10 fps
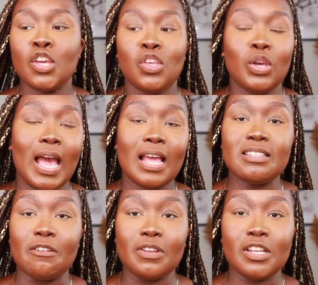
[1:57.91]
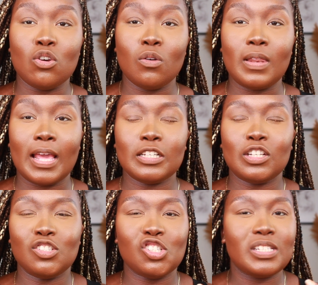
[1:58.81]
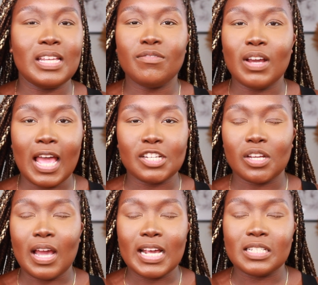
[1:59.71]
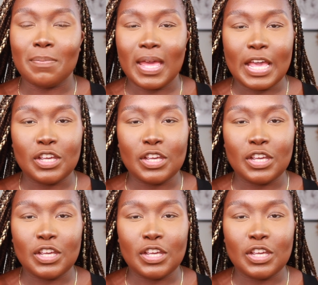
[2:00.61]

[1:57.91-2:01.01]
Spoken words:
You can definitely not, like, you can just leave your eyes bare.